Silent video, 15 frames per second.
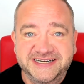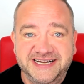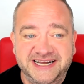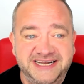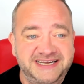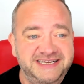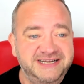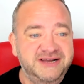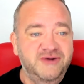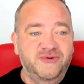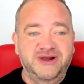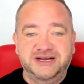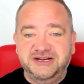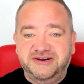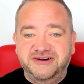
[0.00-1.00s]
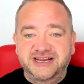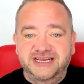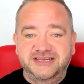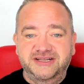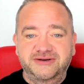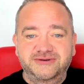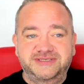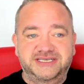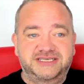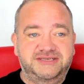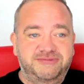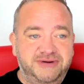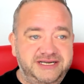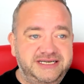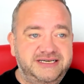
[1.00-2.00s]
Eh? We had great news
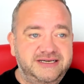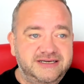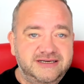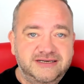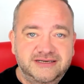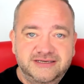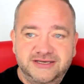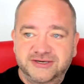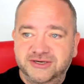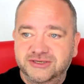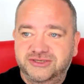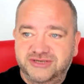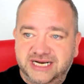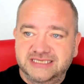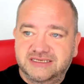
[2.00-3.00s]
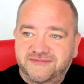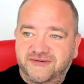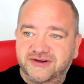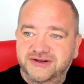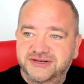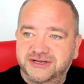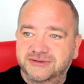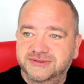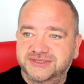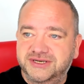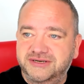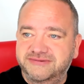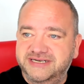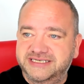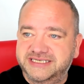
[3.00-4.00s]
this week, you know, transfer news
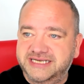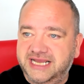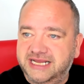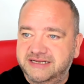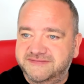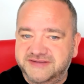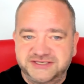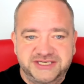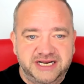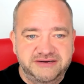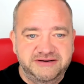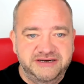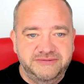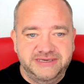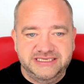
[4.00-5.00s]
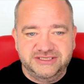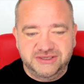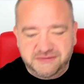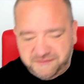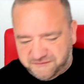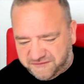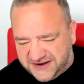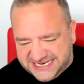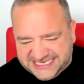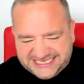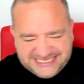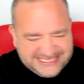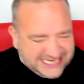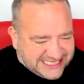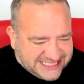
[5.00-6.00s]
already ahead of the January window.
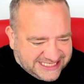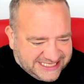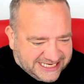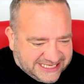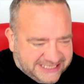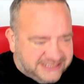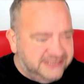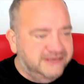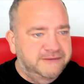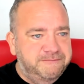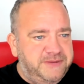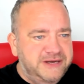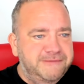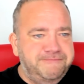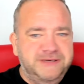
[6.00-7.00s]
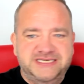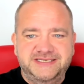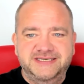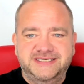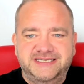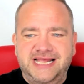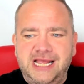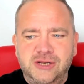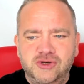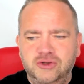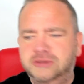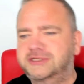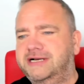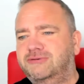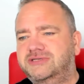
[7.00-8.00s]
Fantastic bit of business there,
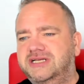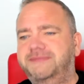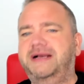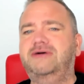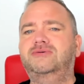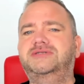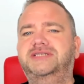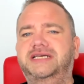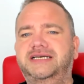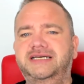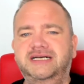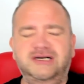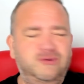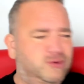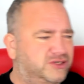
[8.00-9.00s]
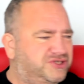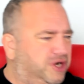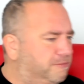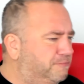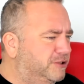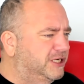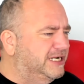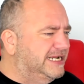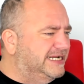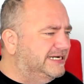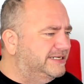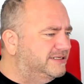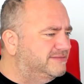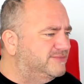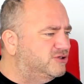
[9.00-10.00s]
no doubt about it. We're top of the league
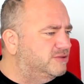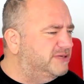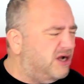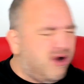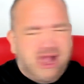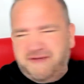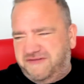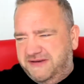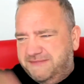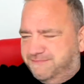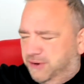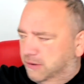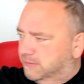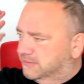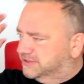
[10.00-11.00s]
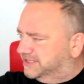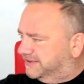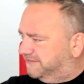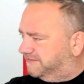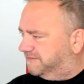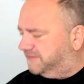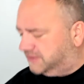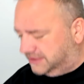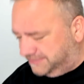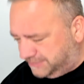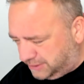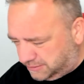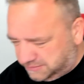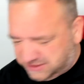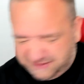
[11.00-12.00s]
at the moment. Ah, if bombs, it fucking
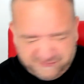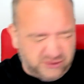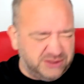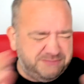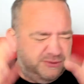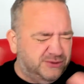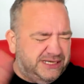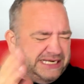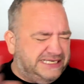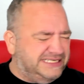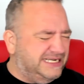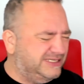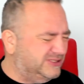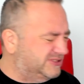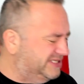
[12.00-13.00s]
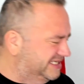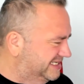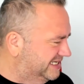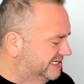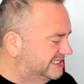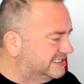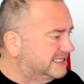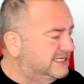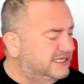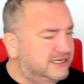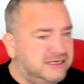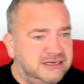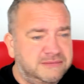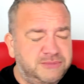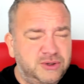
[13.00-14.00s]
bombs. I've got to put that in there just in case.
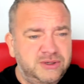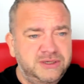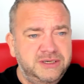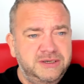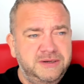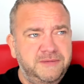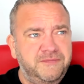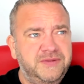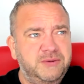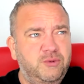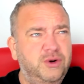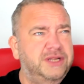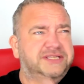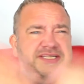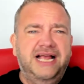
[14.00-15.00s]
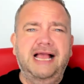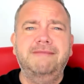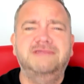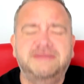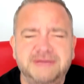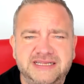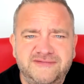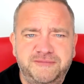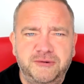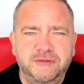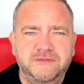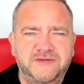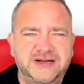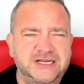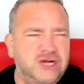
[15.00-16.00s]
But what a time to be a
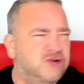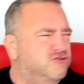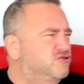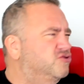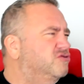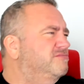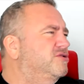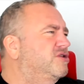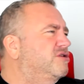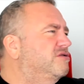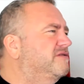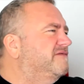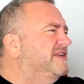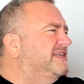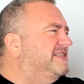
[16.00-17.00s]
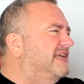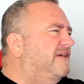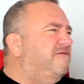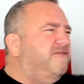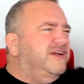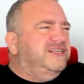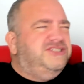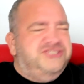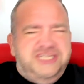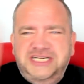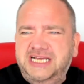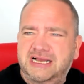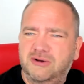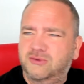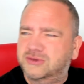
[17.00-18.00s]
Liverpool fan. No more of this
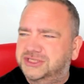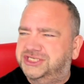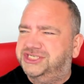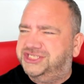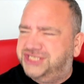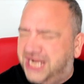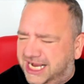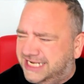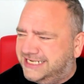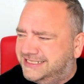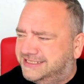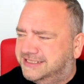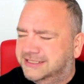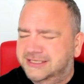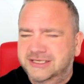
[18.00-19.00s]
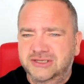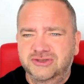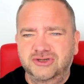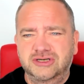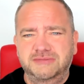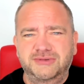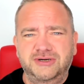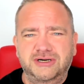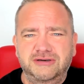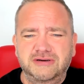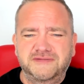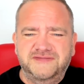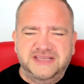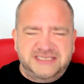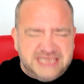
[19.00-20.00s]
FSG out shite. No more
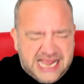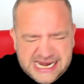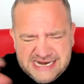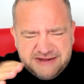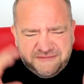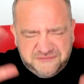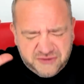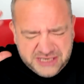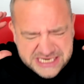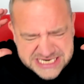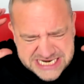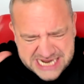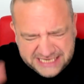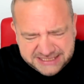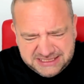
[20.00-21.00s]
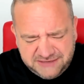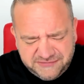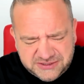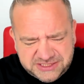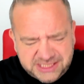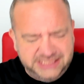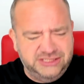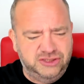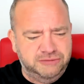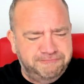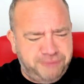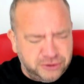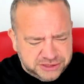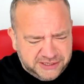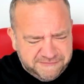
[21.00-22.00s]
of this any fucking negativity. It's just
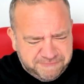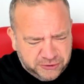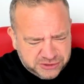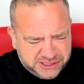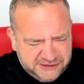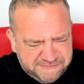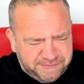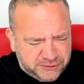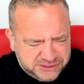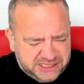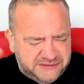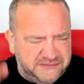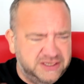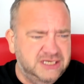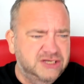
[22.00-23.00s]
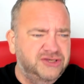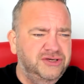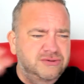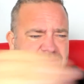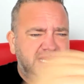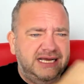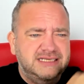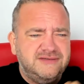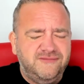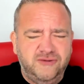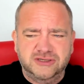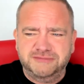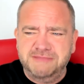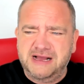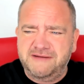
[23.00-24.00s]
positive, positive, positive. You guys have
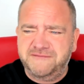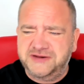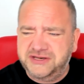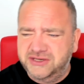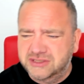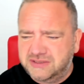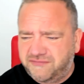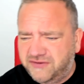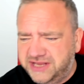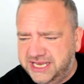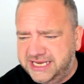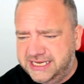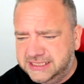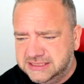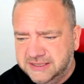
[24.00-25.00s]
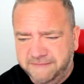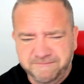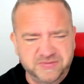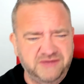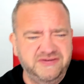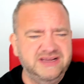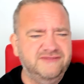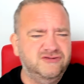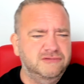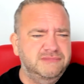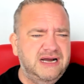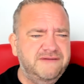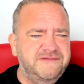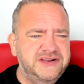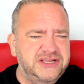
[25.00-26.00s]
watched my videos for years. I think I've done
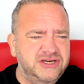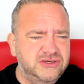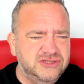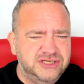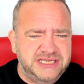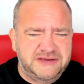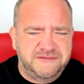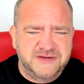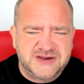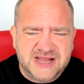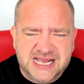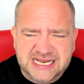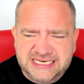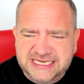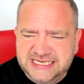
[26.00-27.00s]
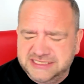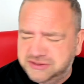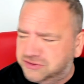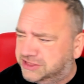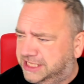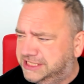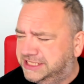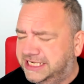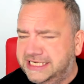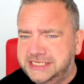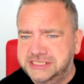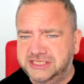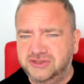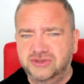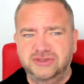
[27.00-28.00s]
my videos on here for nine years or ten
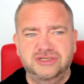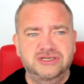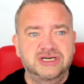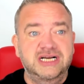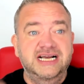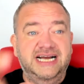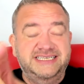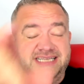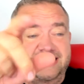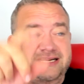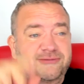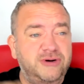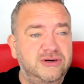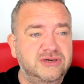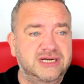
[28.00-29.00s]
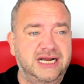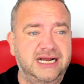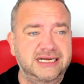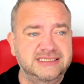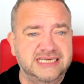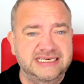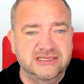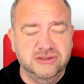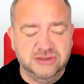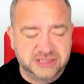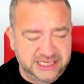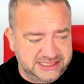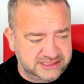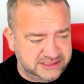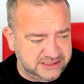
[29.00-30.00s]
years. I don't know. I tell you what, guys, I had a look
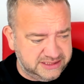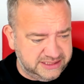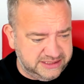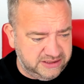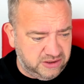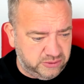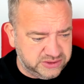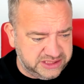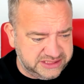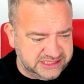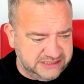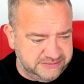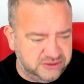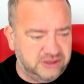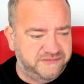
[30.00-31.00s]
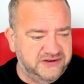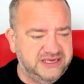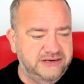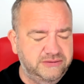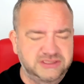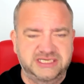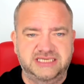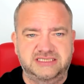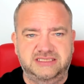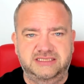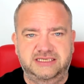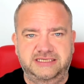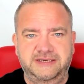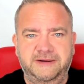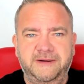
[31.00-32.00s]
yesterday, or was it No, I think it was
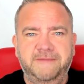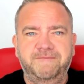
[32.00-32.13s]
yesterday.